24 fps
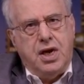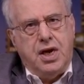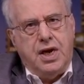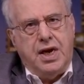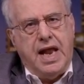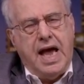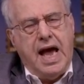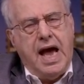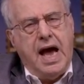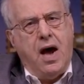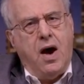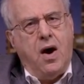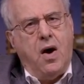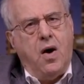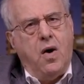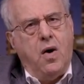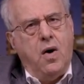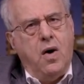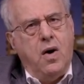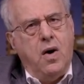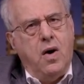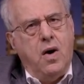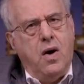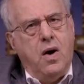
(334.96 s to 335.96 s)

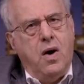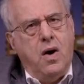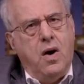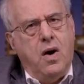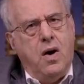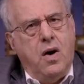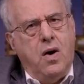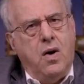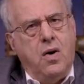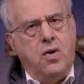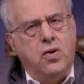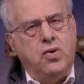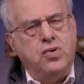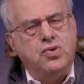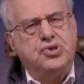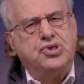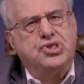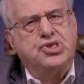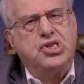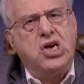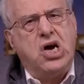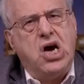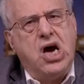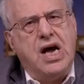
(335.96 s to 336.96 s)
Now, who
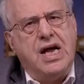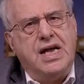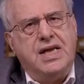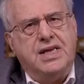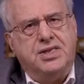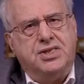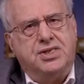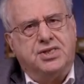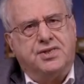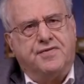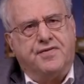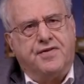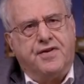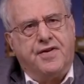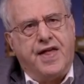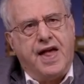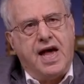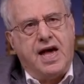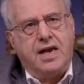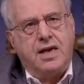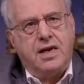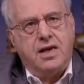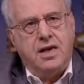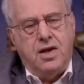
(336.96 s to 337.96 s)
signs for
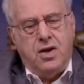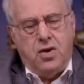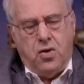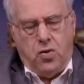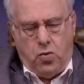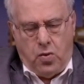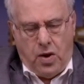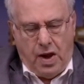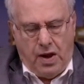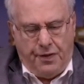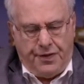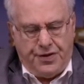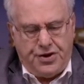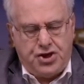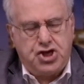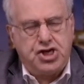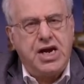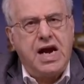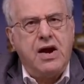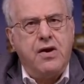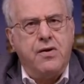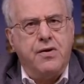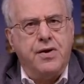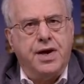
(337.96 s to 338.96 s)
that? Well, the
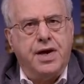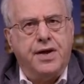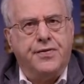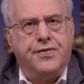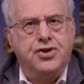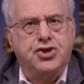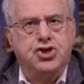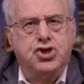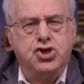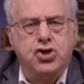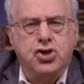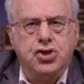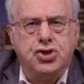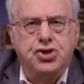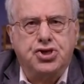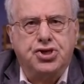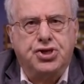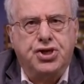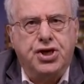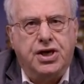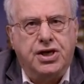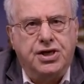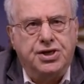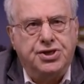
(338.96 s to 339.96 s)
charity, the church
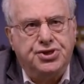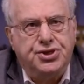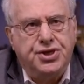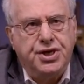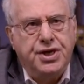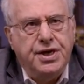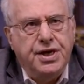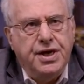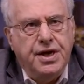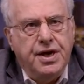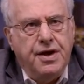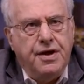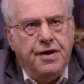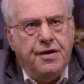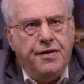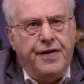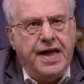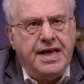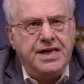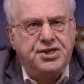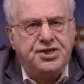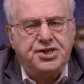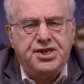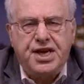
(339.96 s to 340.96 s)
does.
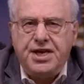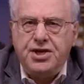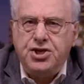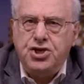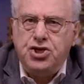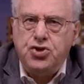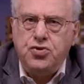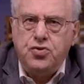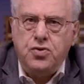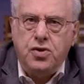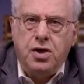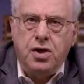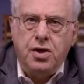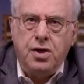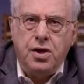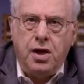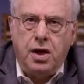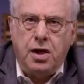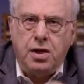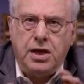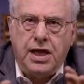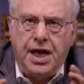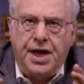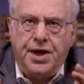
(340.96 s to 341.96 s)
They send you a,
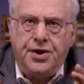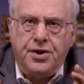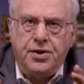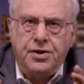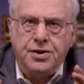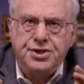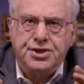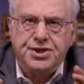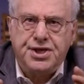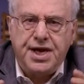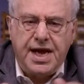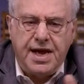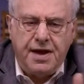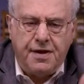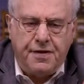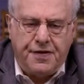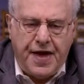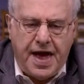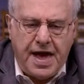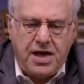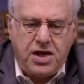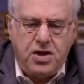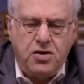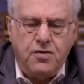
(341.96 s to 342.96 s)
a letter saying,
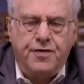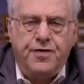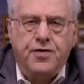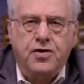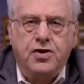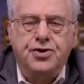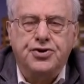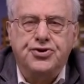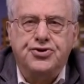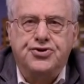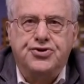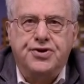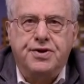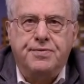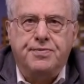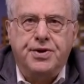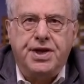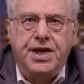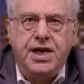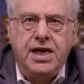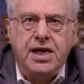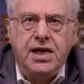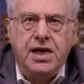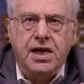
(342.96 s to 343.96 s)
thank you for
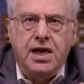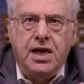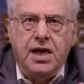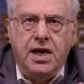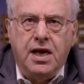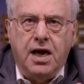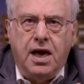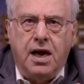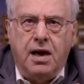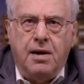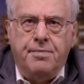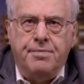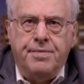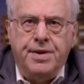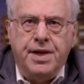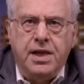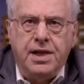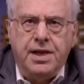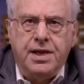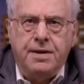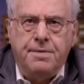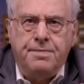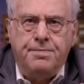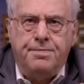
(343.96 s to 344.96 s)
contributing a
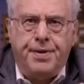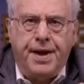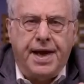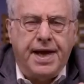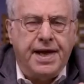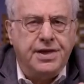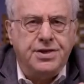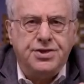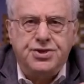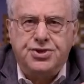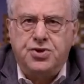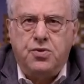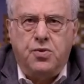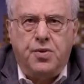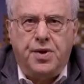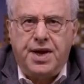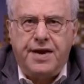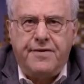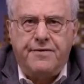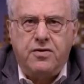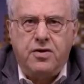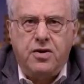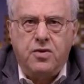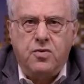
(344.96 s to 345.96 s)
million pens or
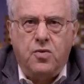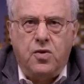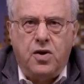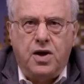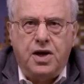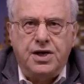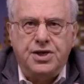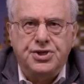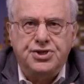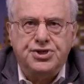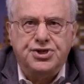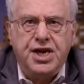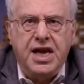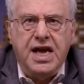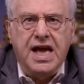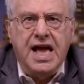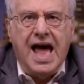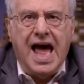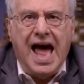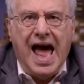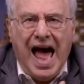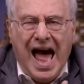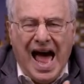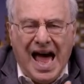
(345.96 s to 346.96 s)
whatever it was
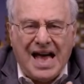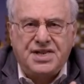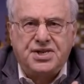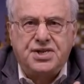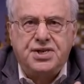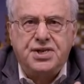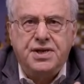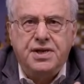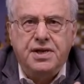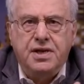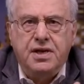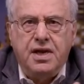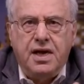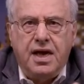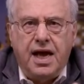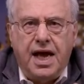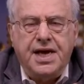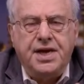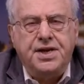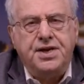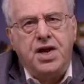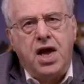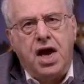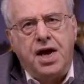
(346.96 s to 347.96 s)
at
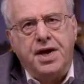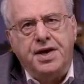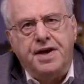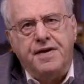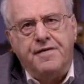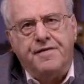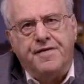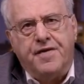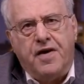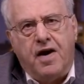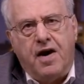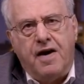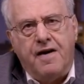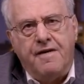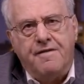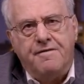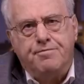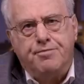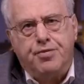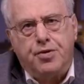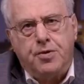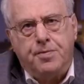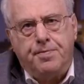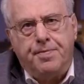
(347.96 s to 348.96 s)
895
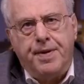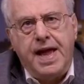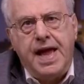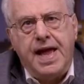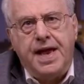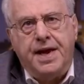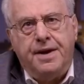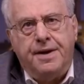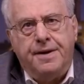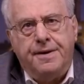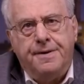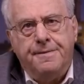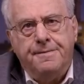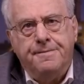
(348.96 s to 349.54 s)
per pen.